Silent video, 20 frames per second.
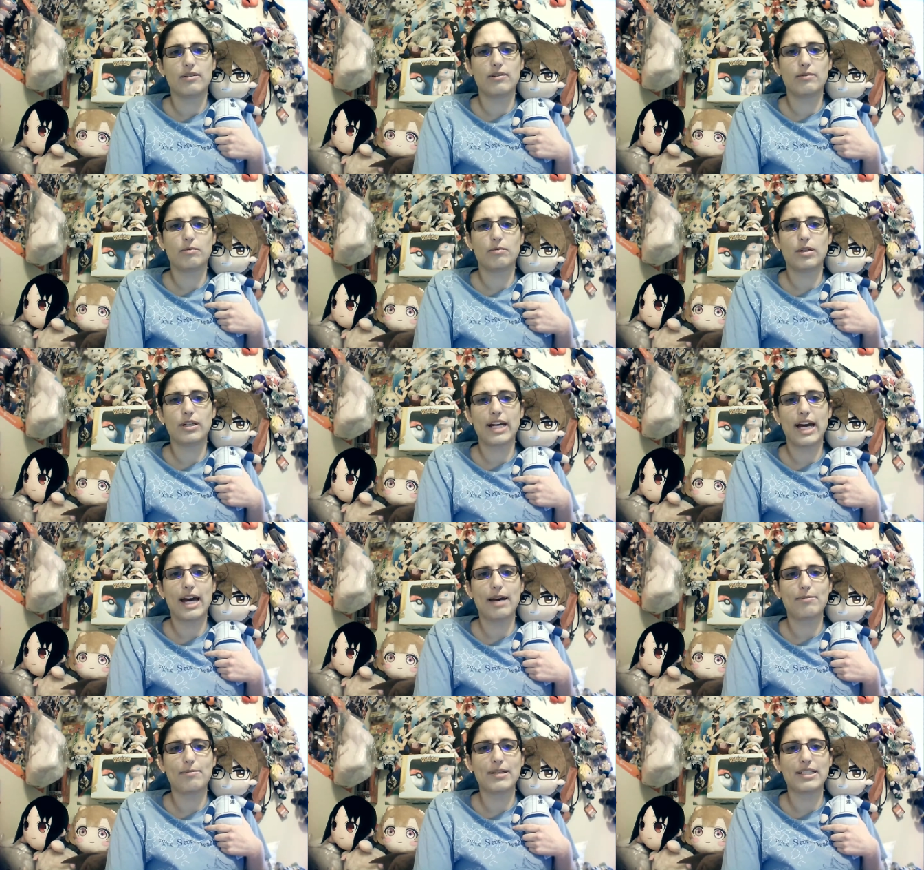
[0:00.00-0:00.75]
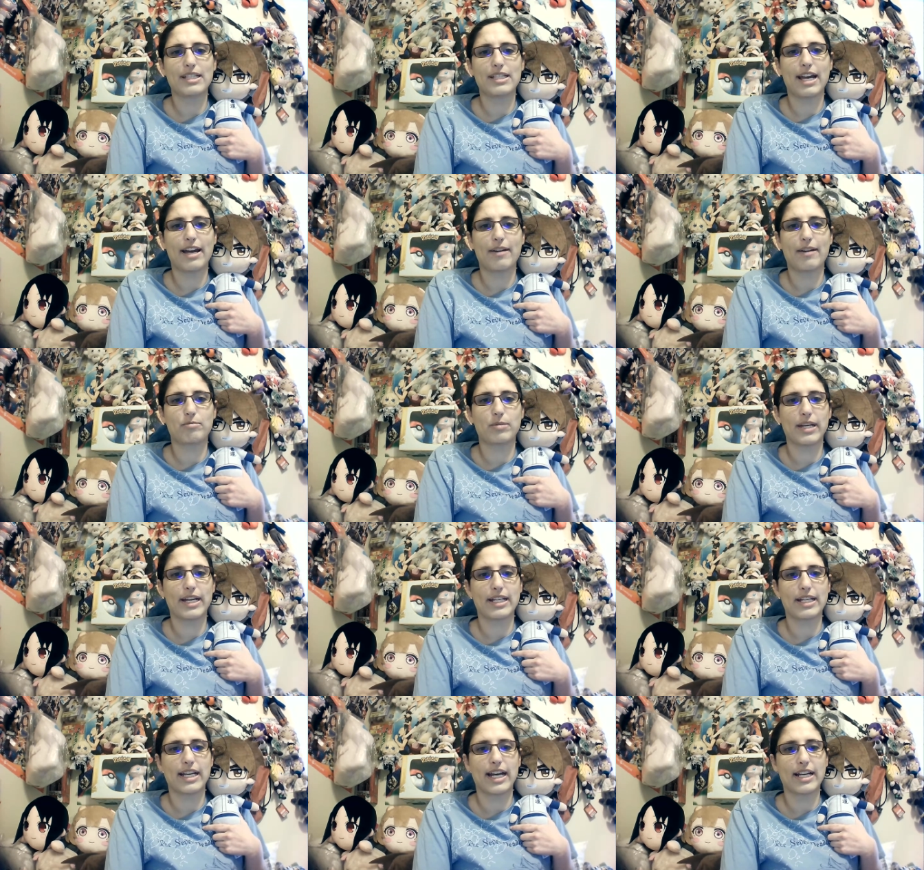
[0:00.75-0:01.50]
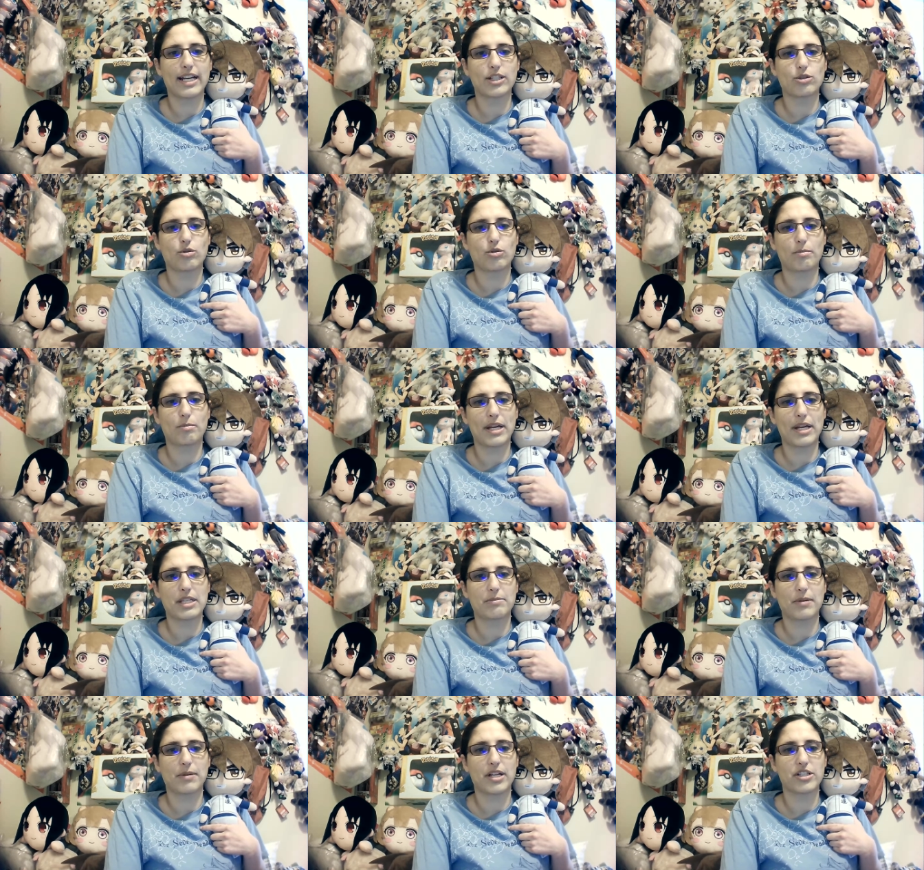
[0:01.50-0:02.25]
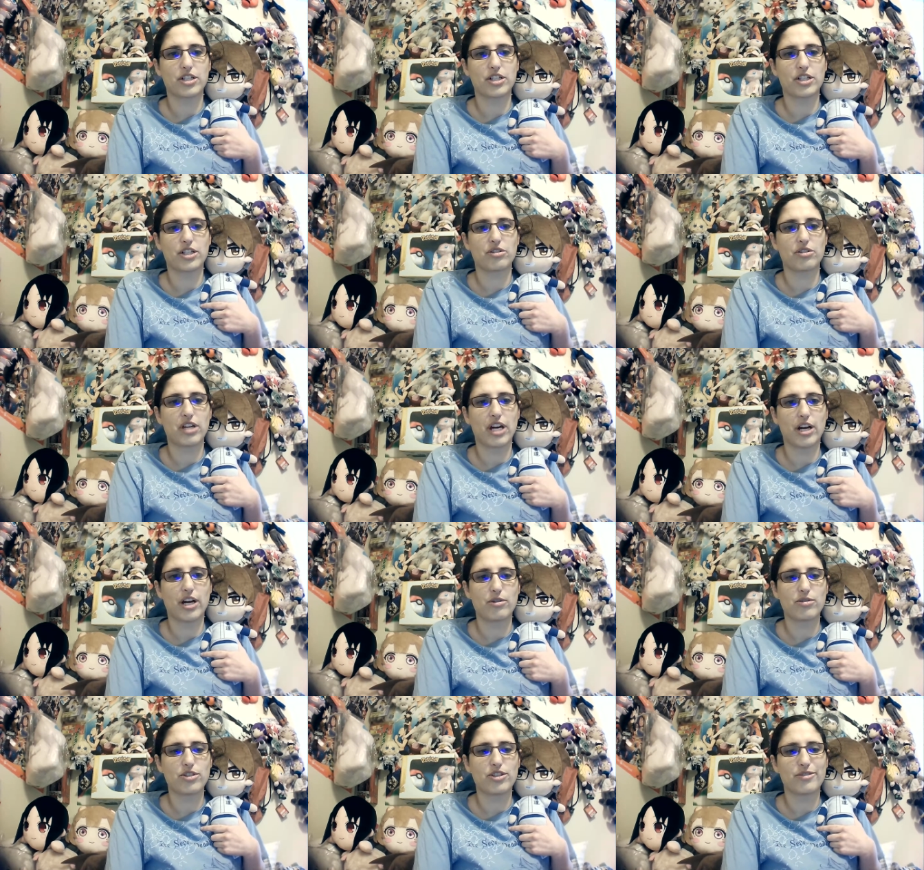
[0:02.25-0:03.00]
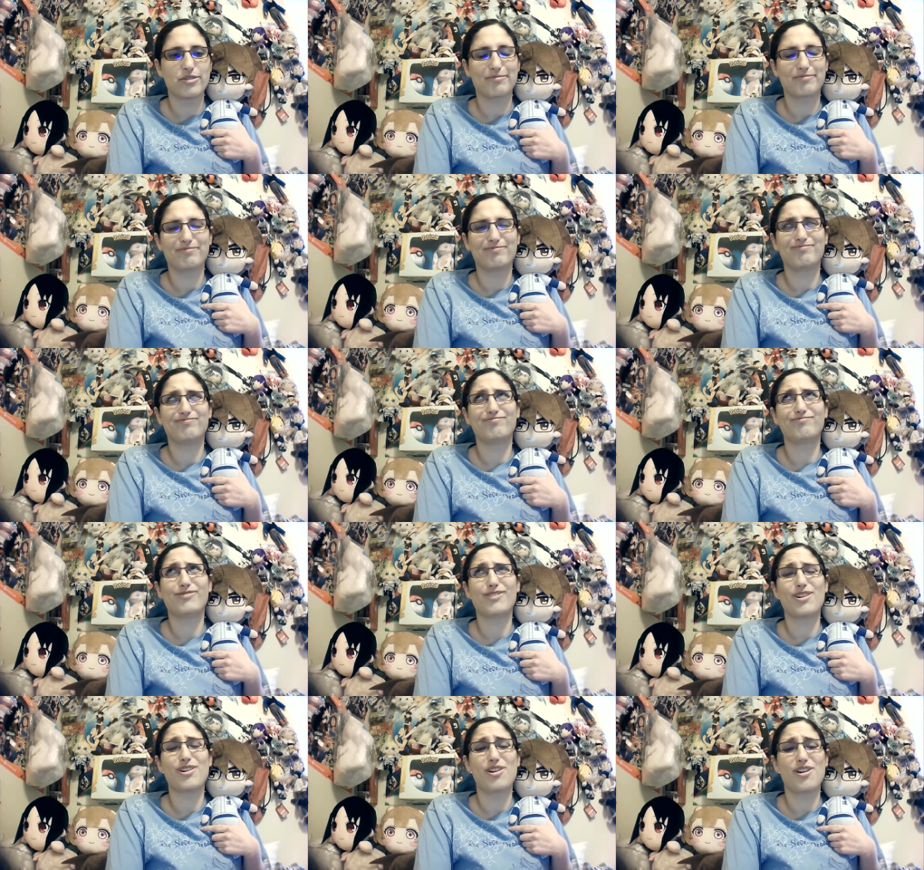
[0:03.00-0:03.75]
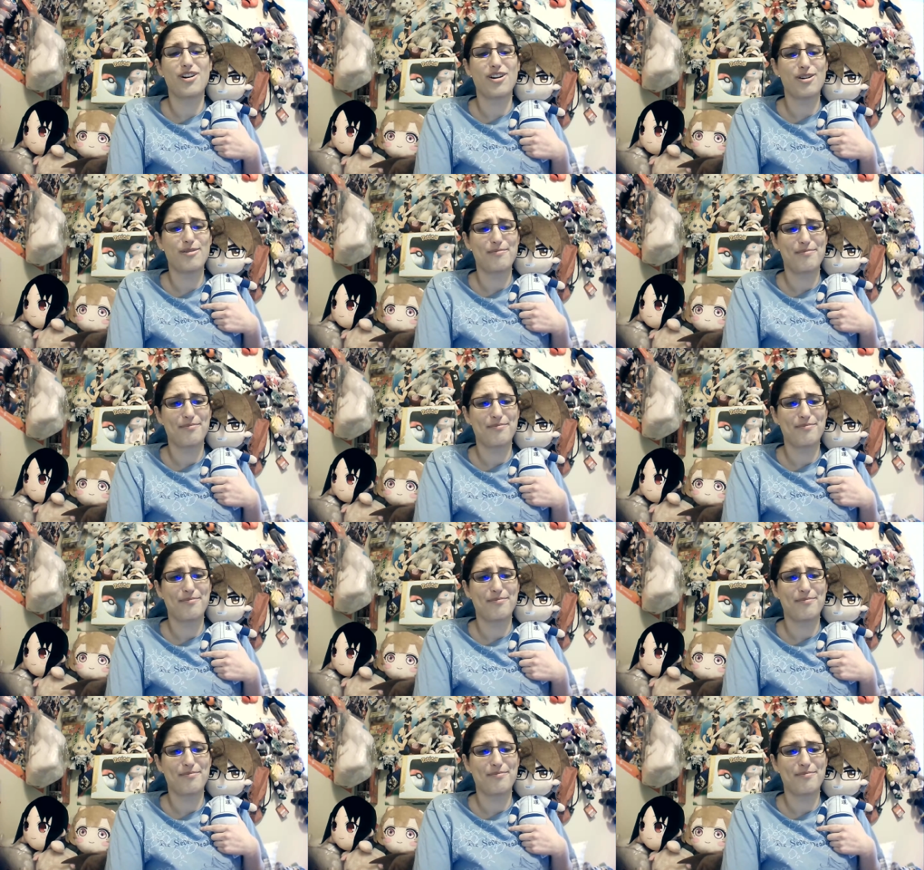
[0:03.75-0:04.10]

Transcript: we're happy to have played high school baseball under you, coach. Aw.